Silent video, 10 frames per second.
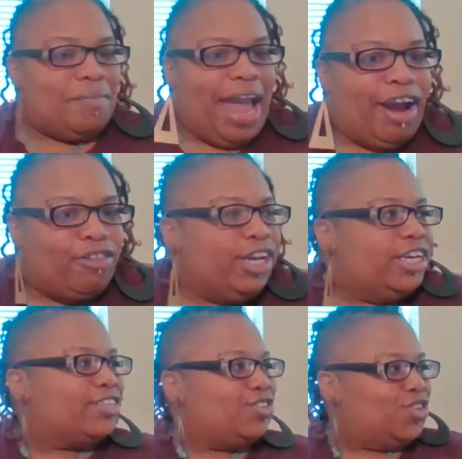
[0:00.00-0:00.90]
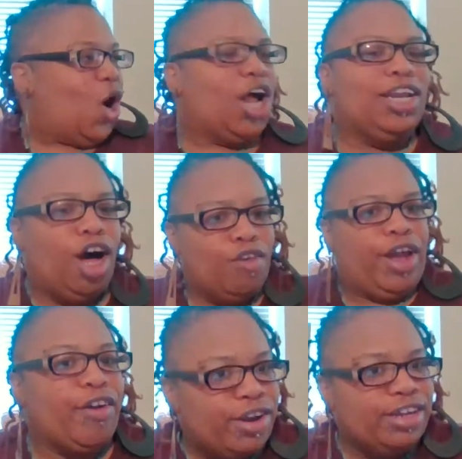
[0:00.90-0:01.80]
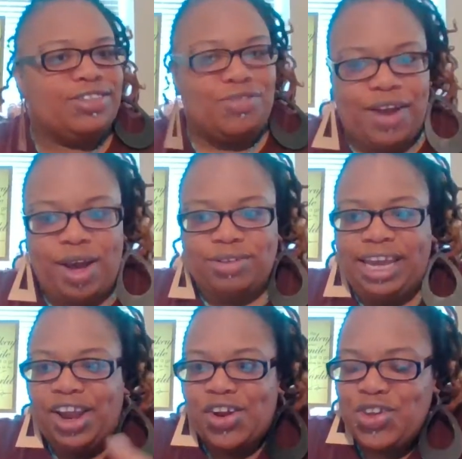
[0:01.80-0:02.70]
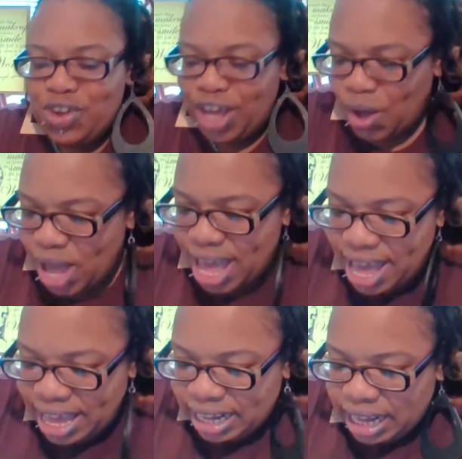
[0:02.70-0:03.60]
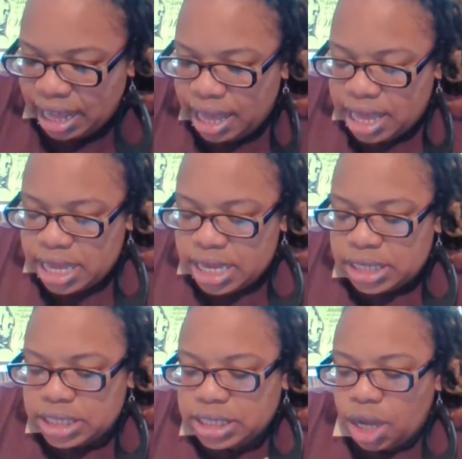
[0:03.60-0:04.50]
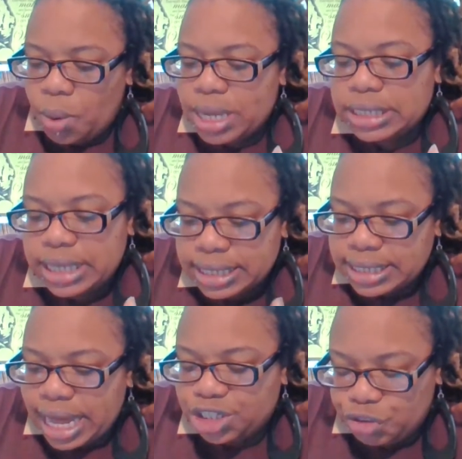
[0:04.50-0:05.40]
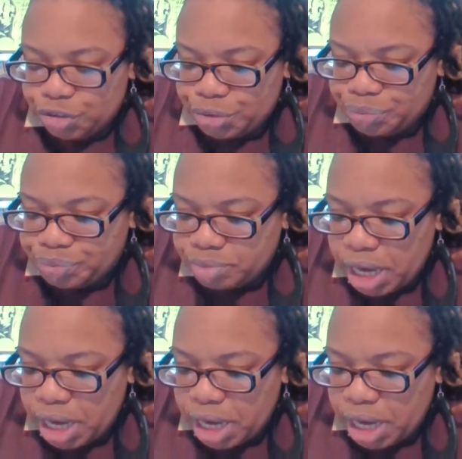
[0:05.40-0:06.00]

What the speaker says: areas, I love areas around here, and so it says not true.